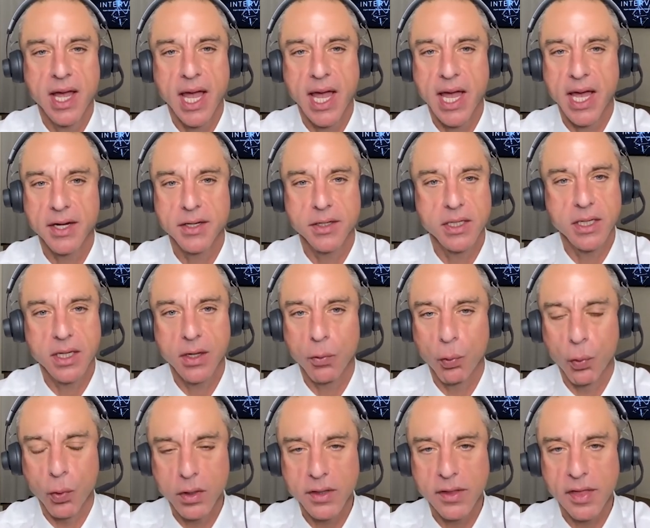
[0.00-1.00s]
And
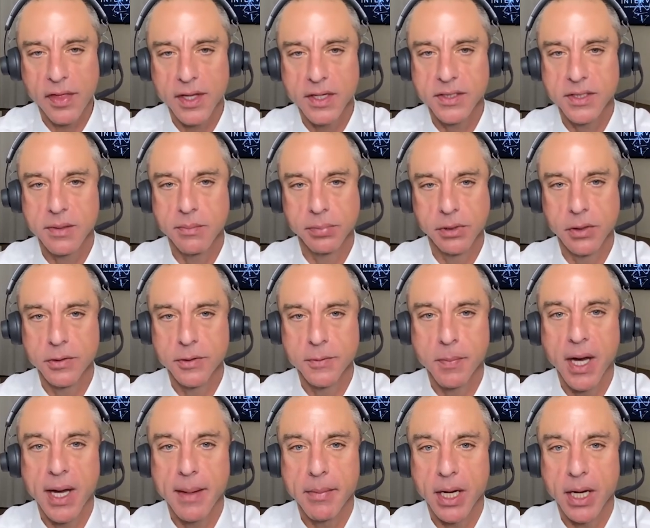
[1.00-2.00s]
one of the things that blows
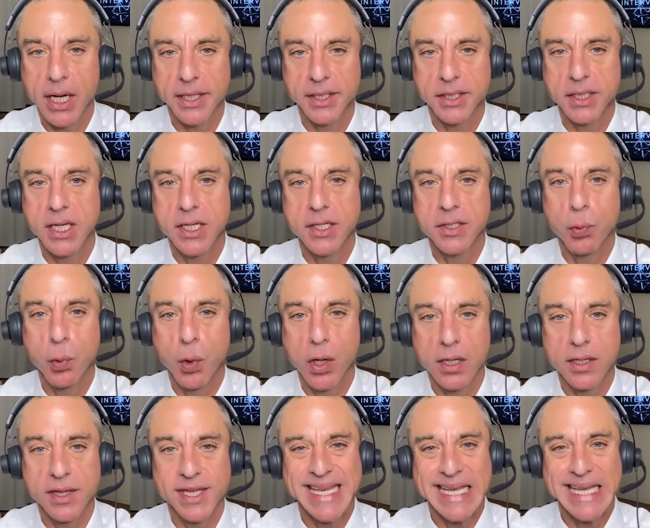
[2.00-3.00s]
my mind is
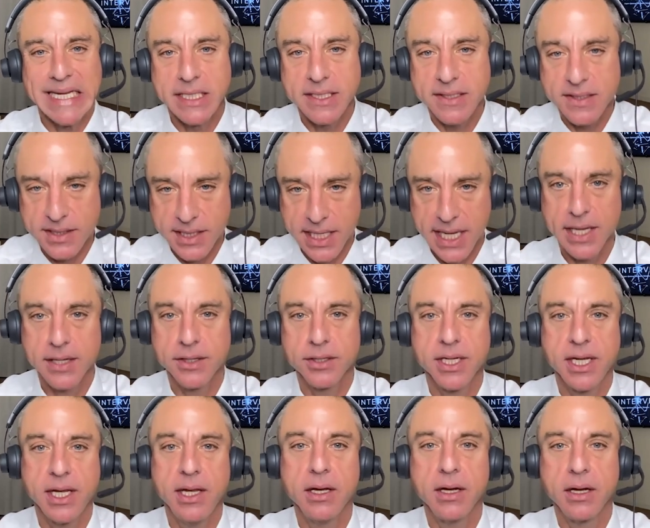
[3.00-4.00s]
where the
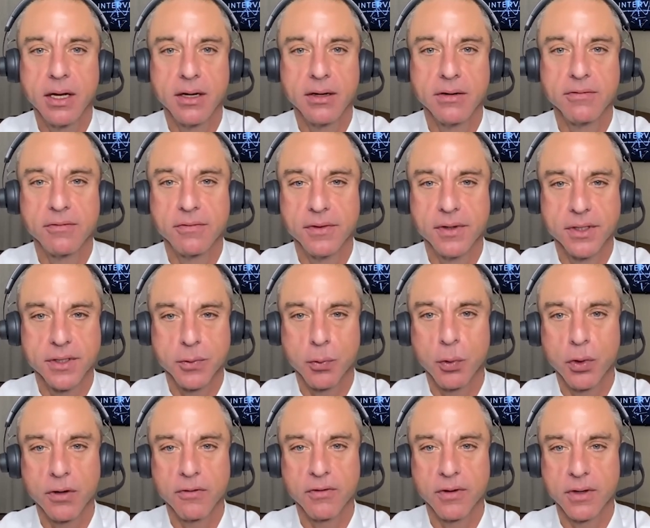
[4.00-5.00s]
insanity of this
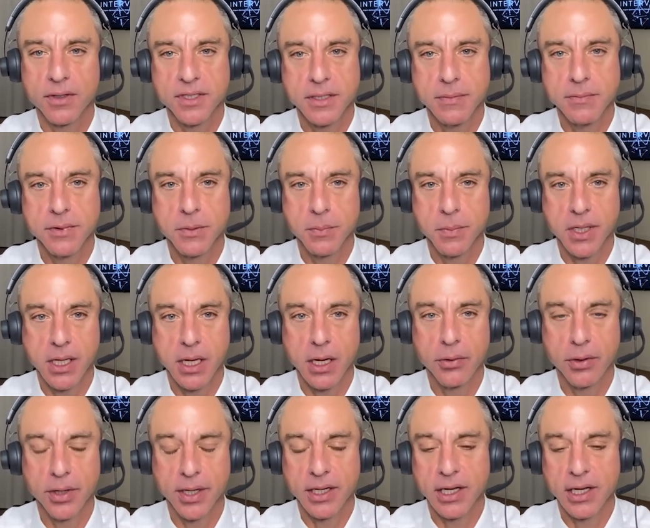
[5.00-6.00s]
warfare seems to be
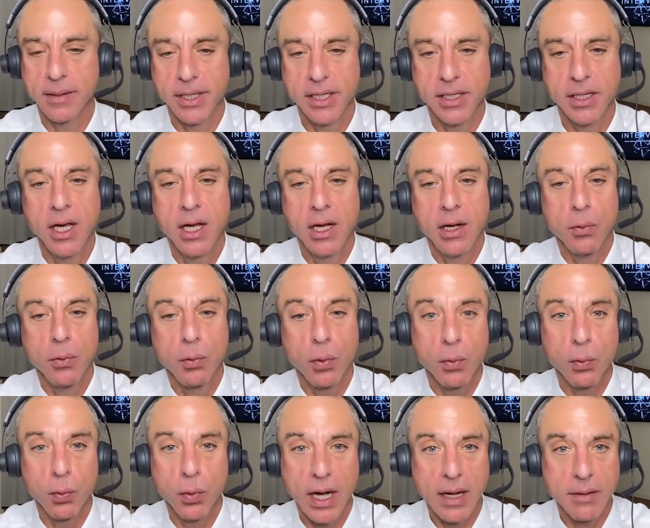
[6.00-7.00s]
going. I mean,
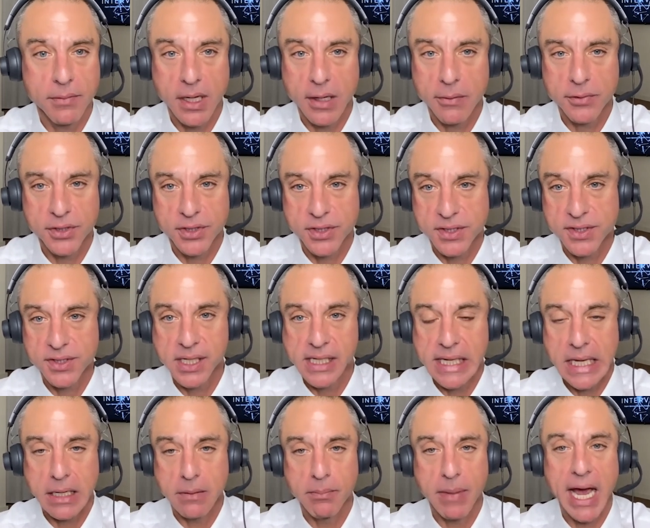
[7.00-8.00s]
I was just
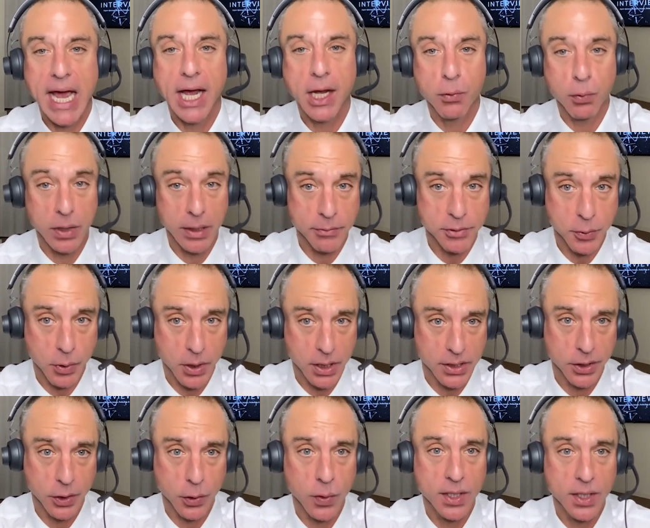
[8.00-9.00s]
thinking back when I was writing
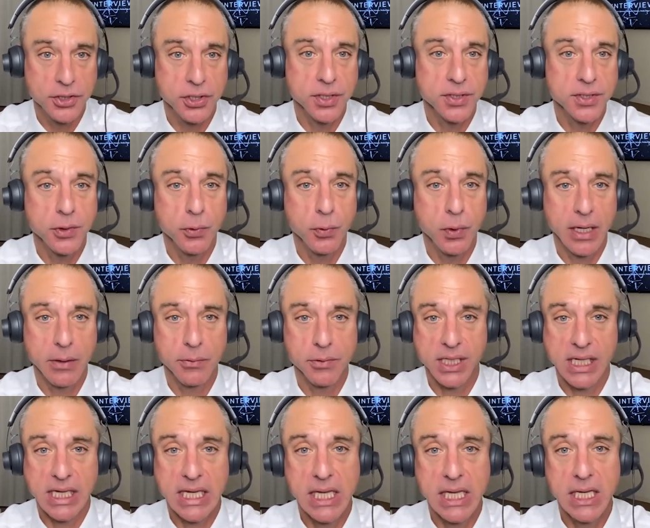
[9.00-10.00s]
the questions to when I was
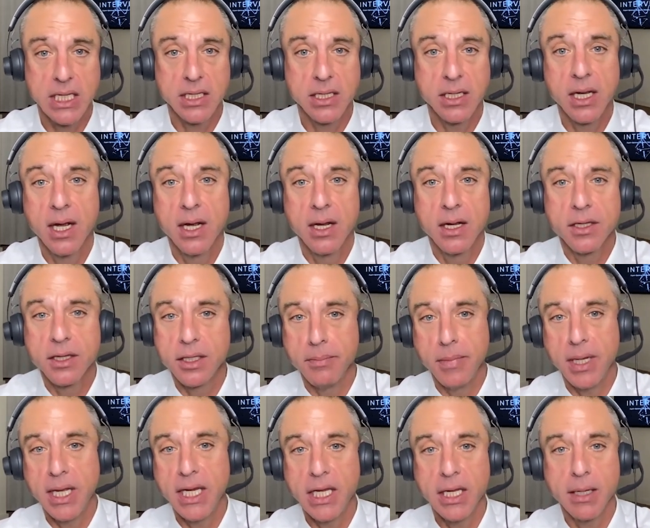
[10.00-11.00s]
a kid. The
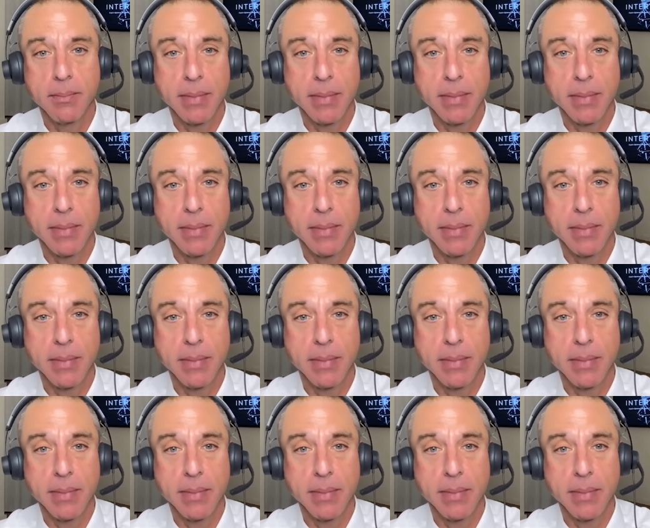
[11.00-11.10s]
media